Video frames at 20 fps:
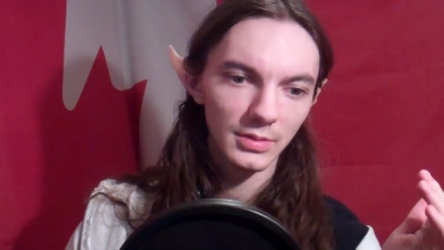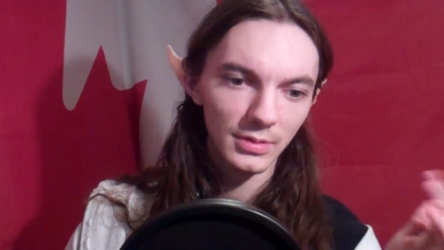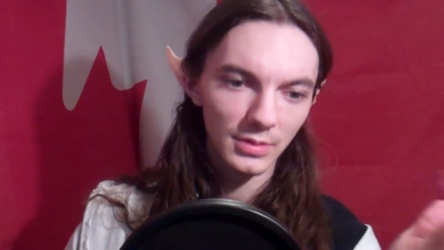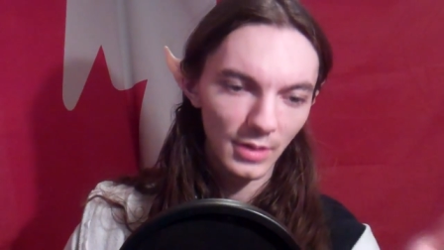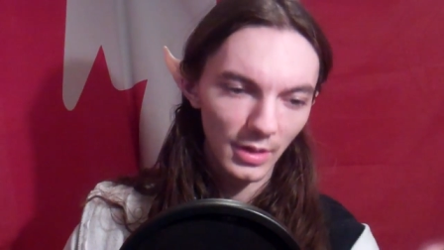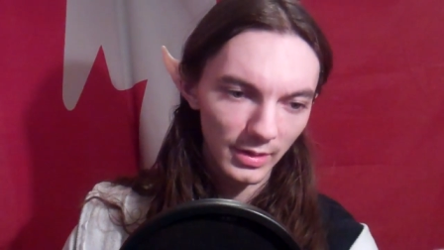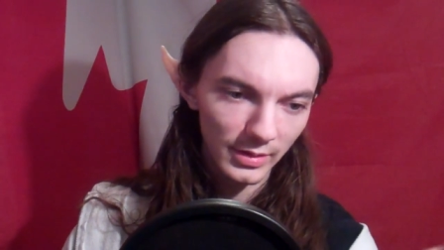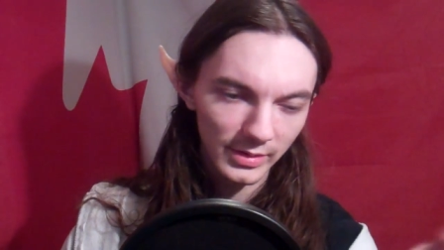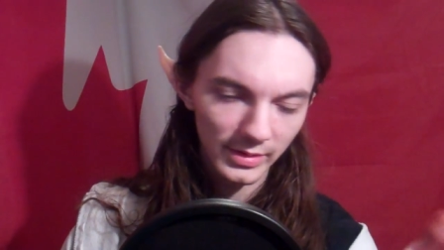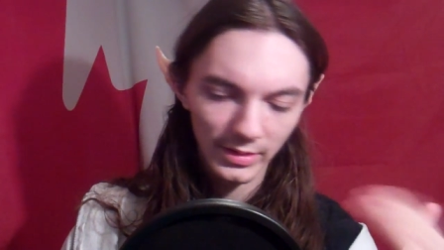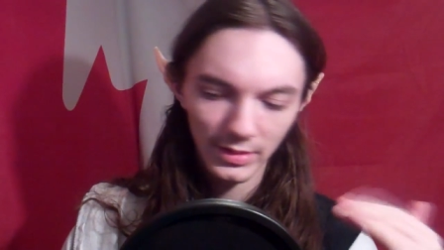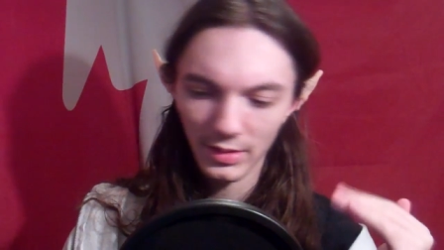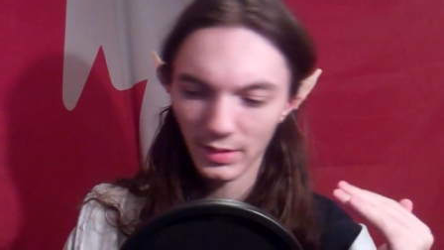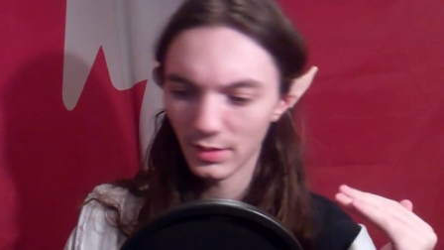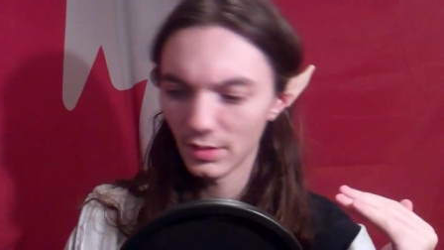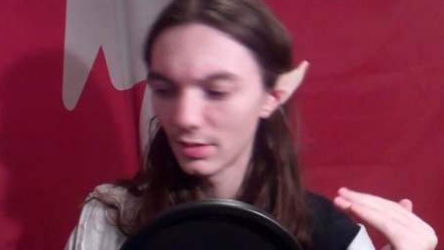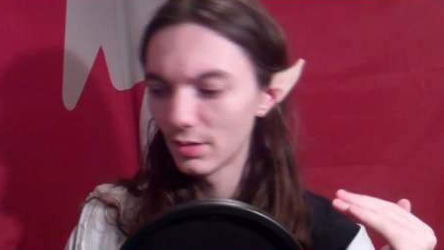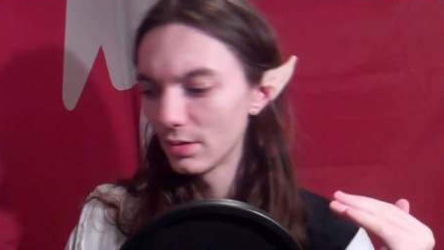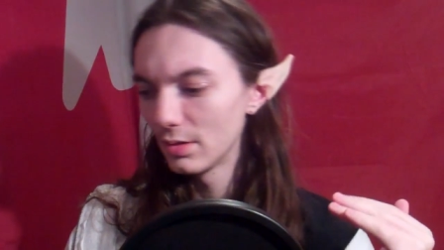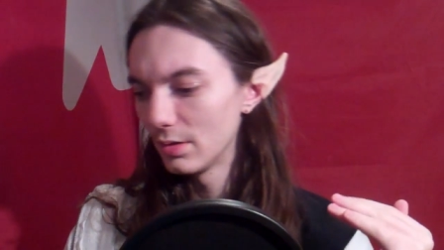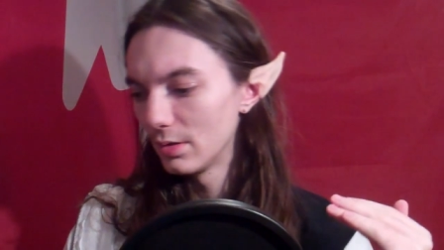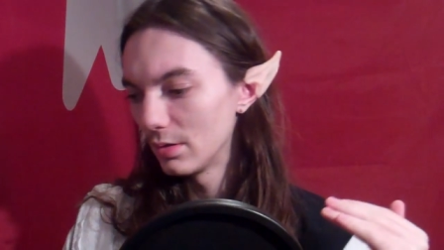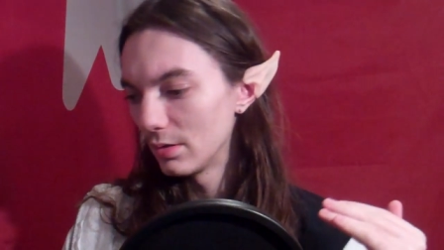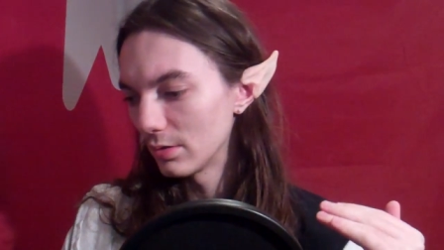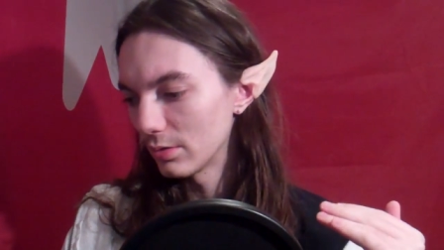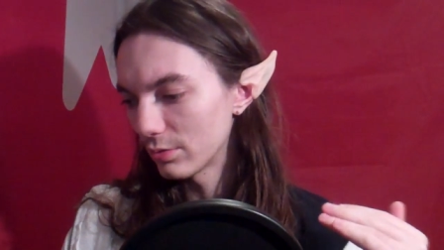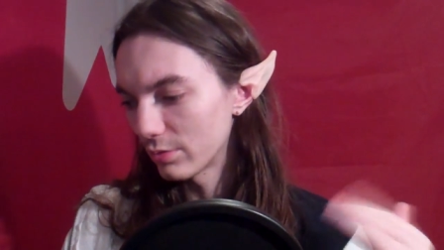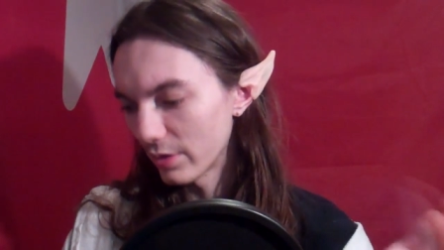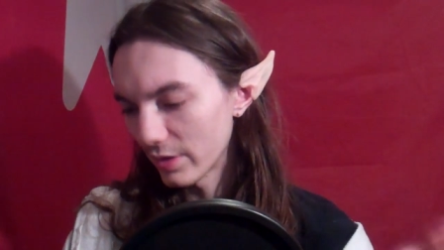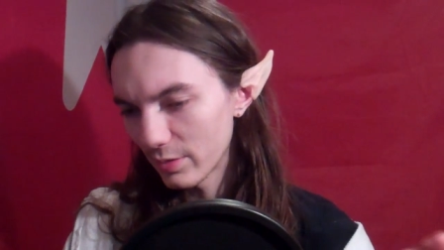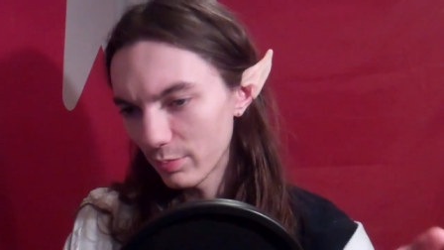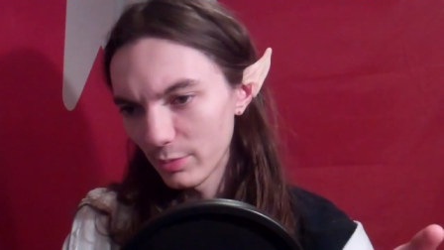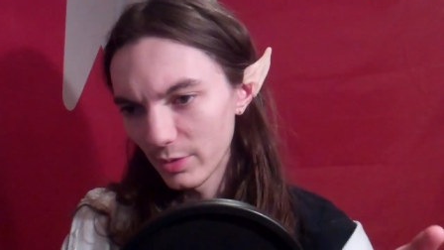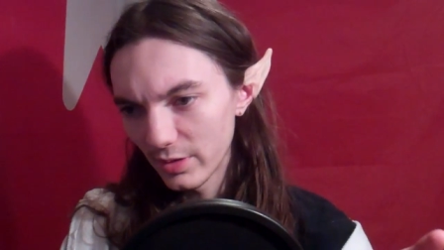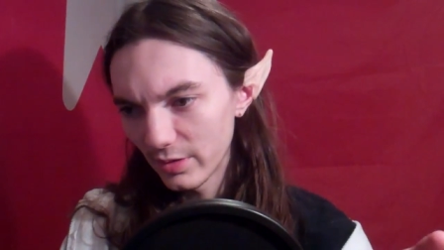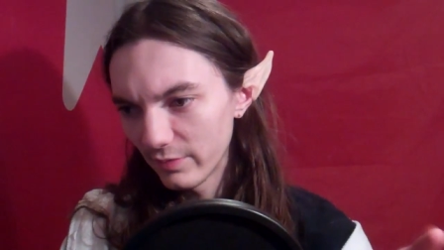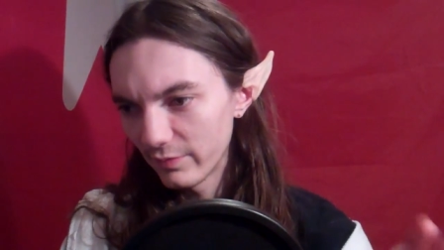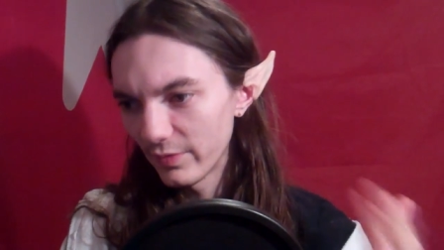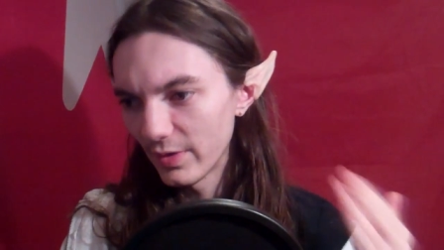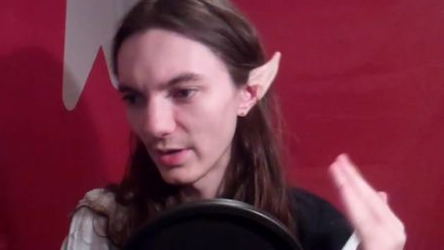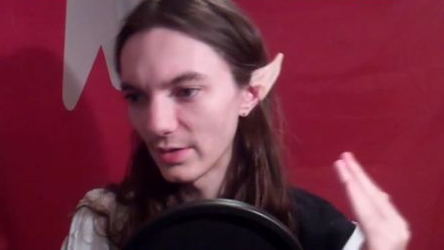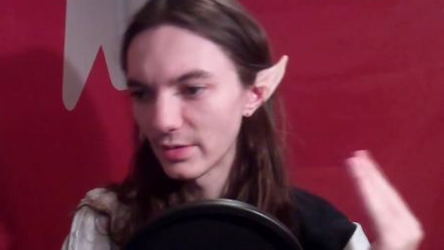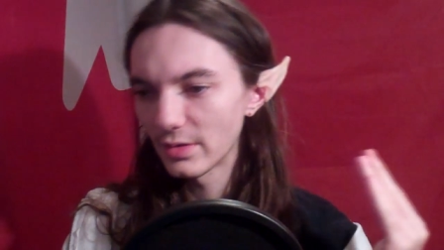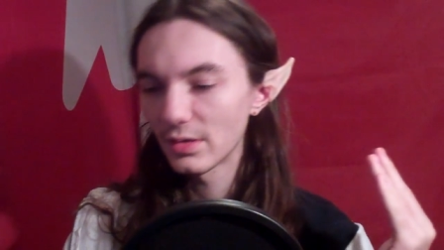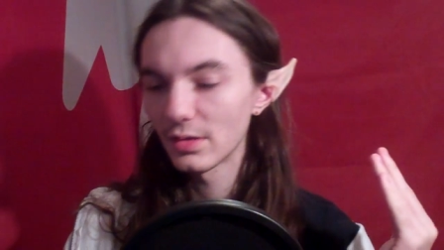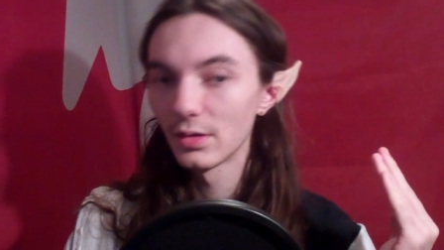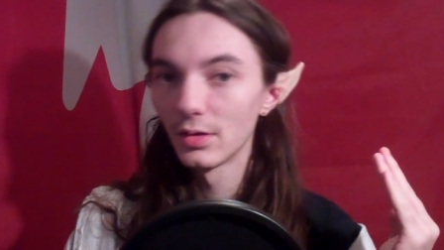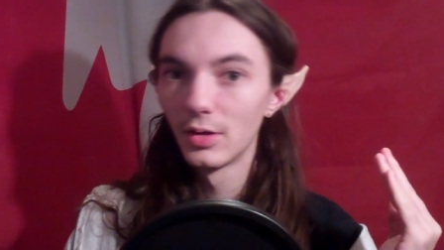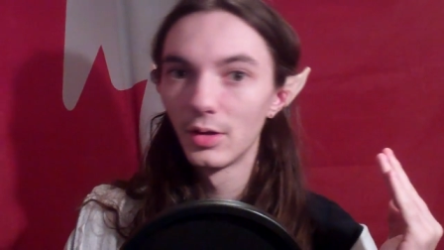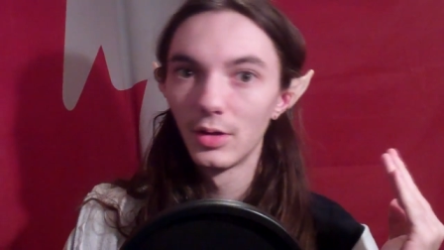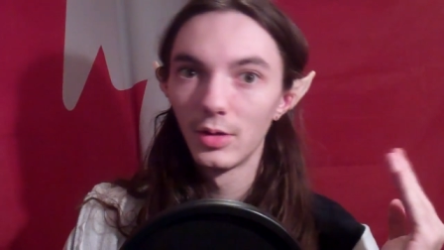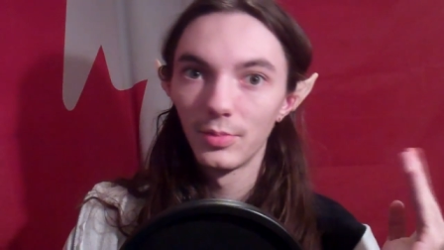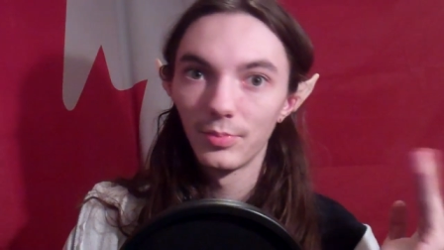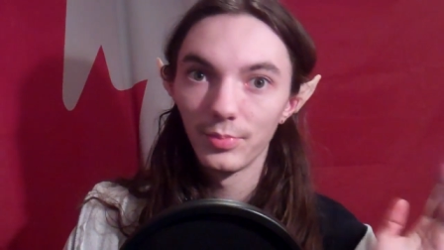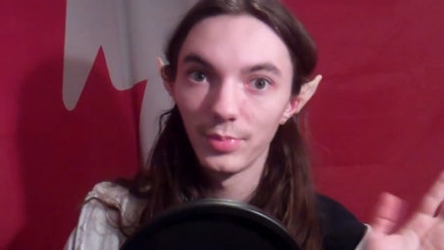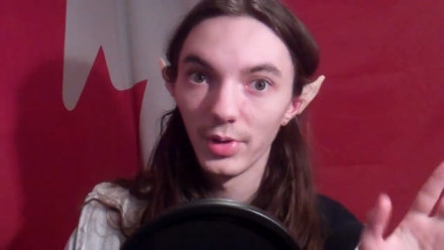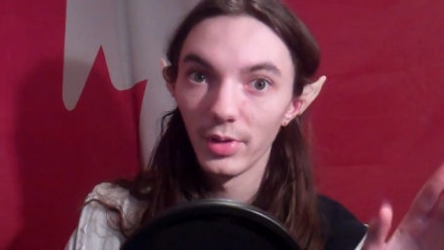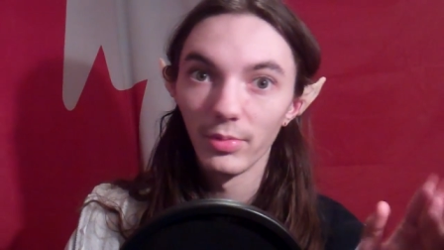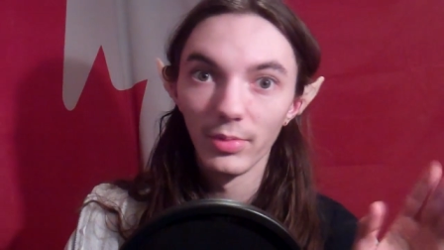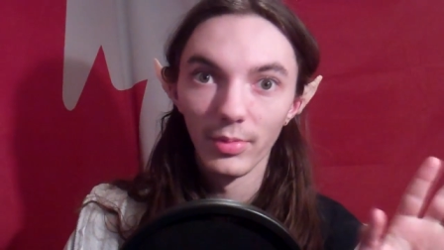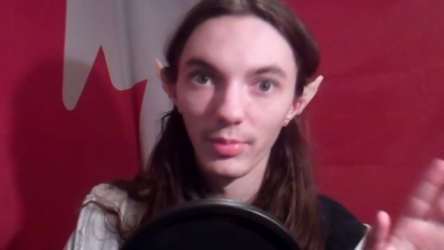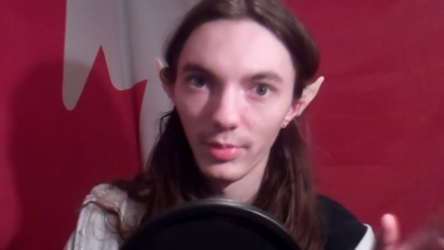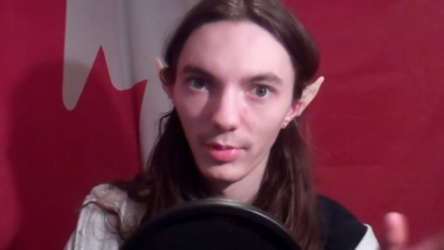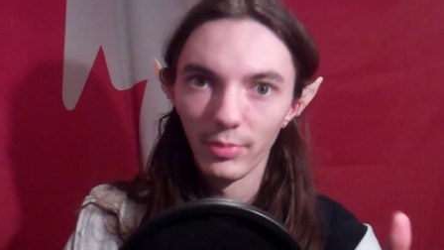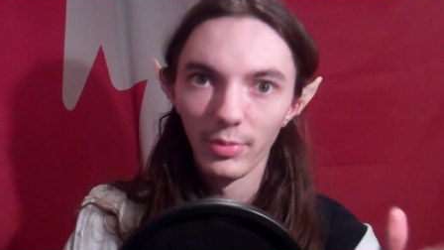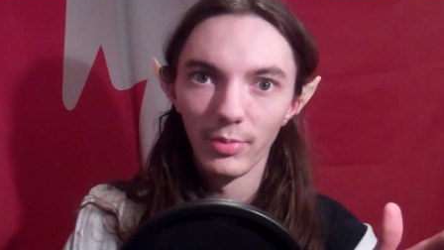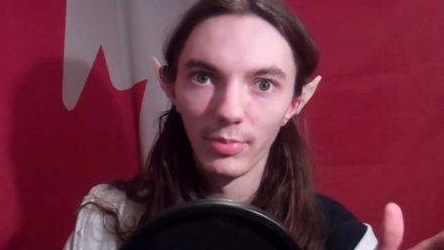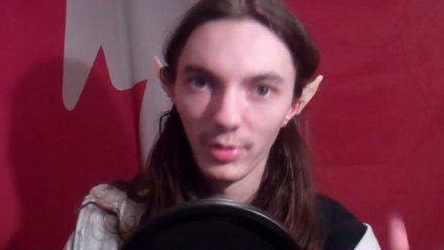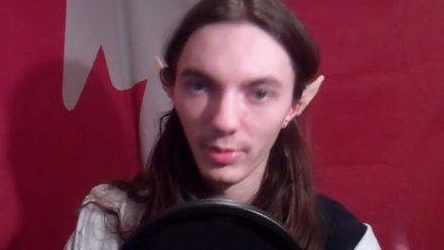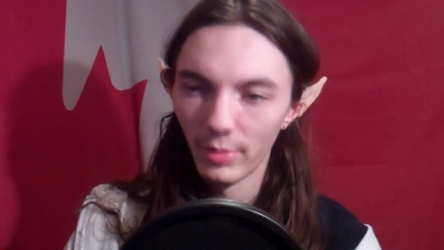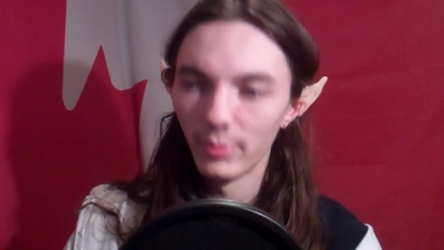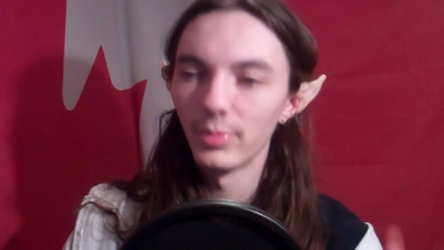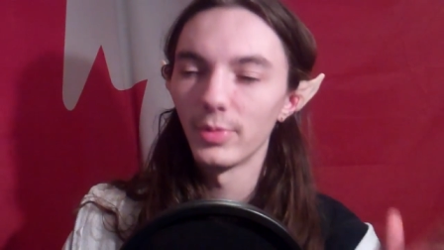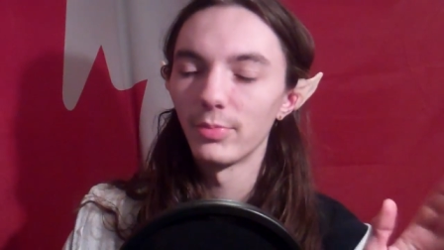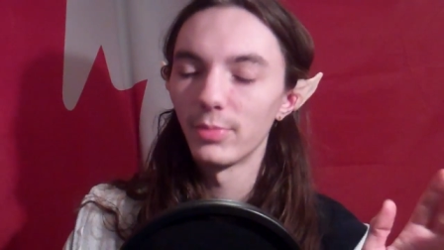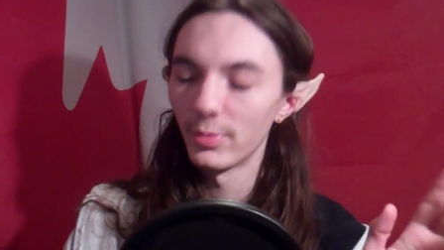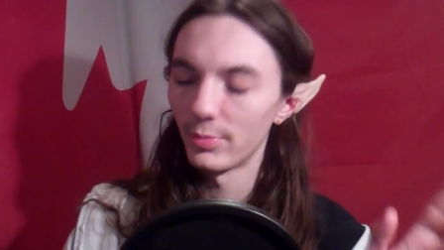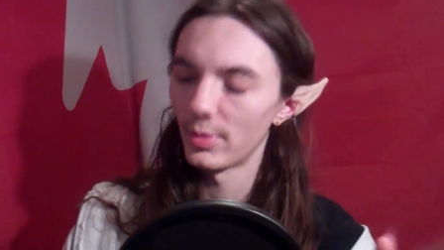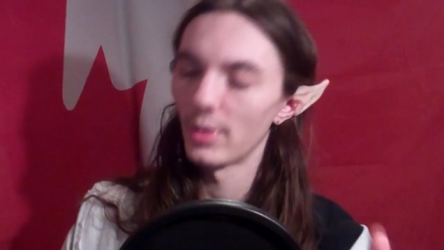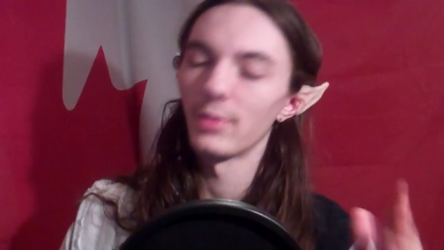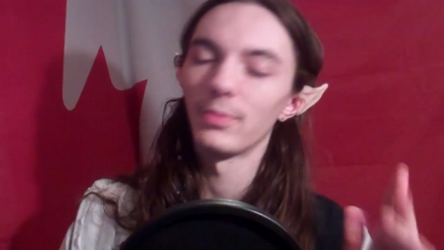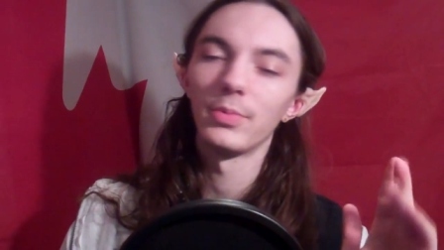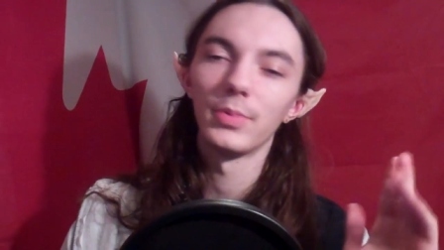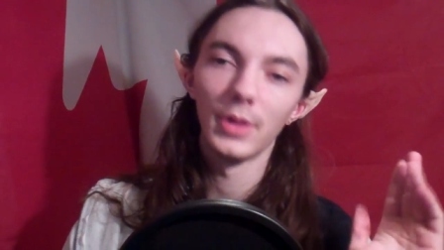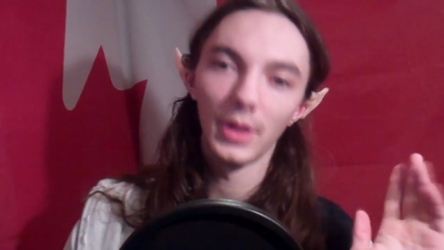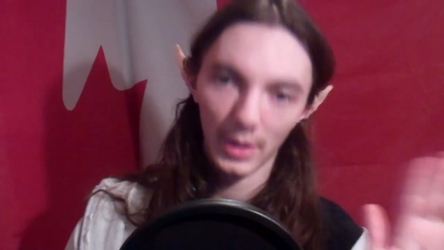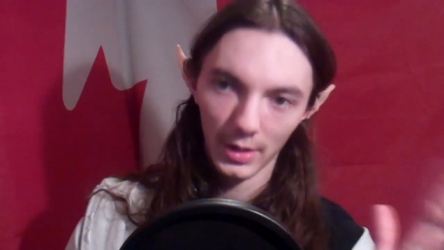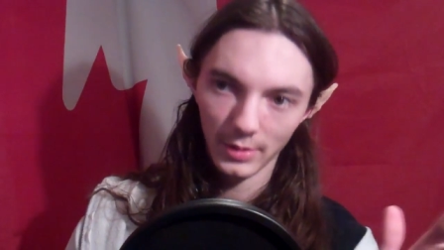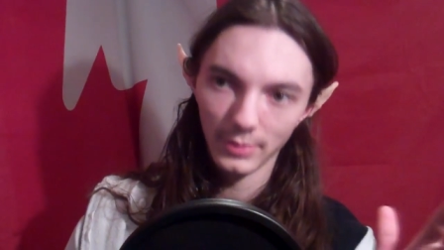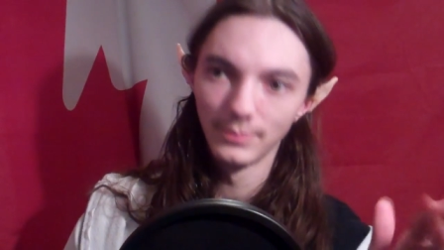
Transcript: dog sitting, Christmas events, blah blah blah blah blah blah blah blah blah.